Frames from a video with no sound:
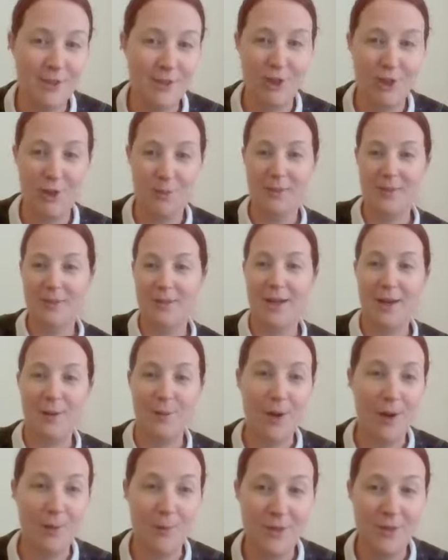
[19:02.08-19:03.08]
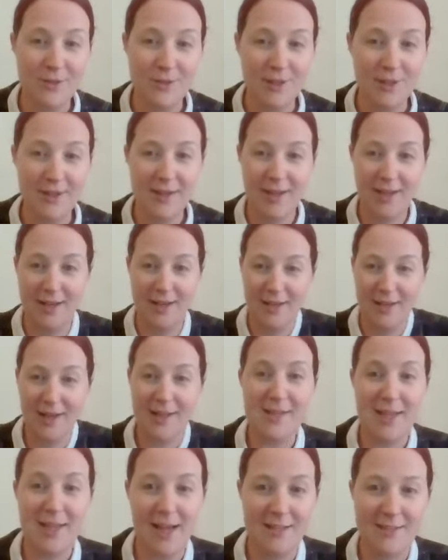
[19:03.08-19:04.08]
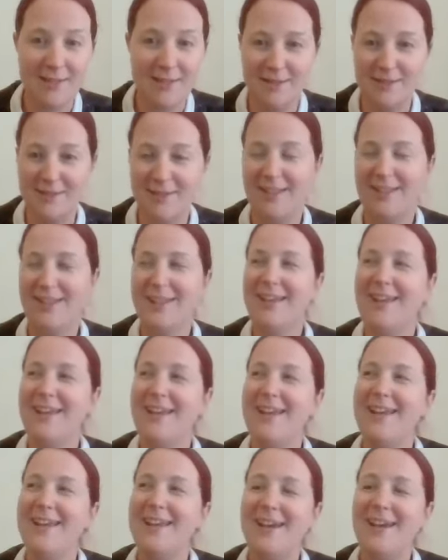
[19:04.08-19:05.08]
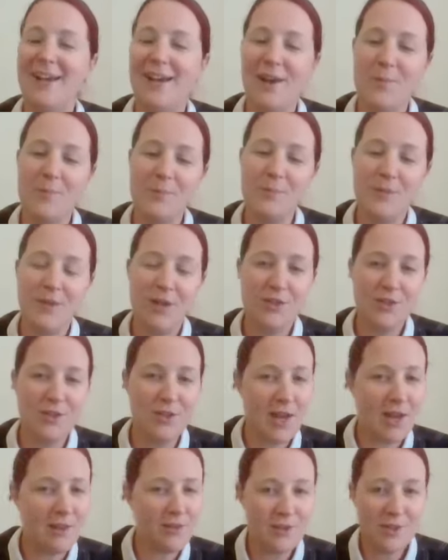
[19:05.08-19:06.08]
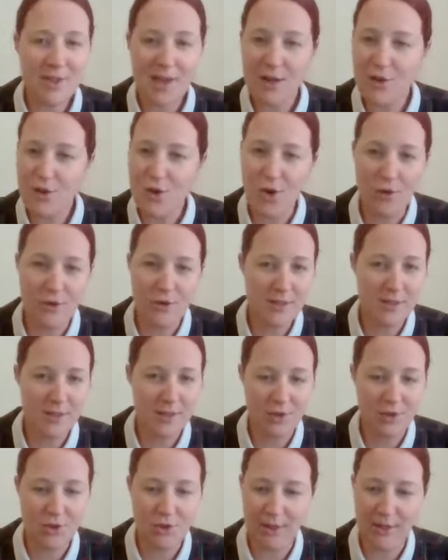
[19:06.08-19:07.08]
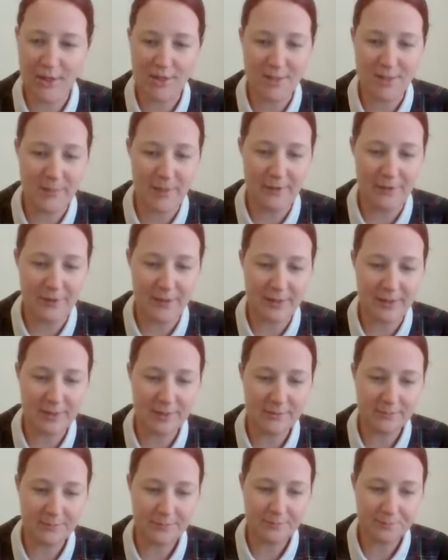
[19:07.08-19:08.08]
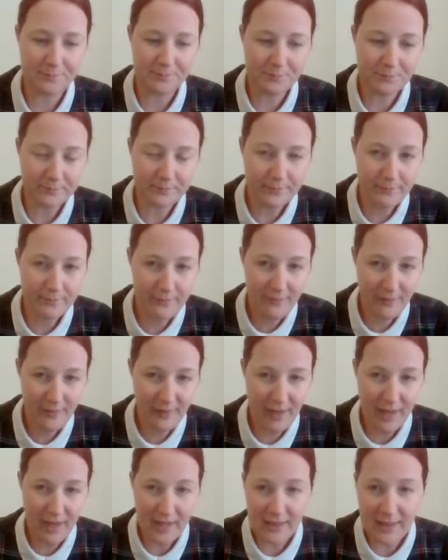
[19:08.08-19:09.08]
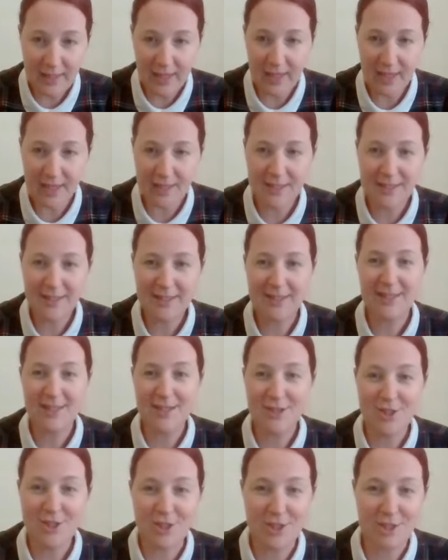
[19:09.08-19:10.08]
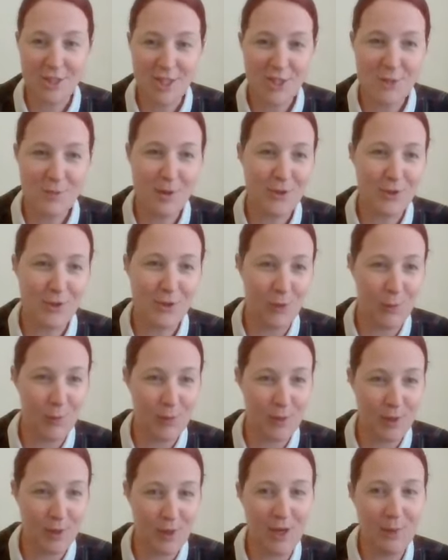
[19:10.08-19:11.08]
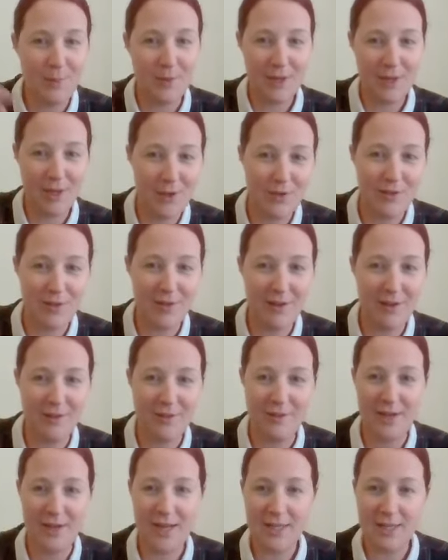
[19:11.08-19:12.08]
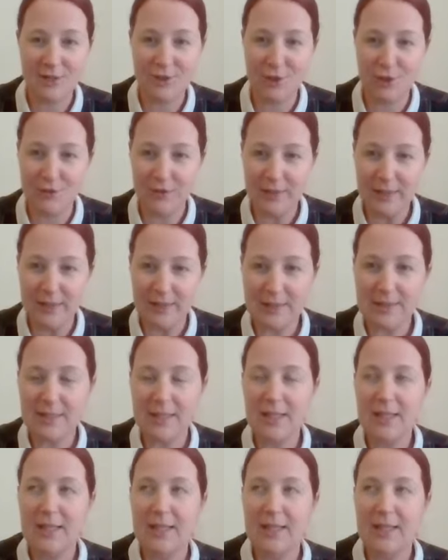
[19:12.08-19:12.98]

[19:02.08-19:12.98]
job. I wouldn't do it again unless I had to. So yeah, there's that constant trying to pivot. And then, just as we thought we were coming out the other end of it,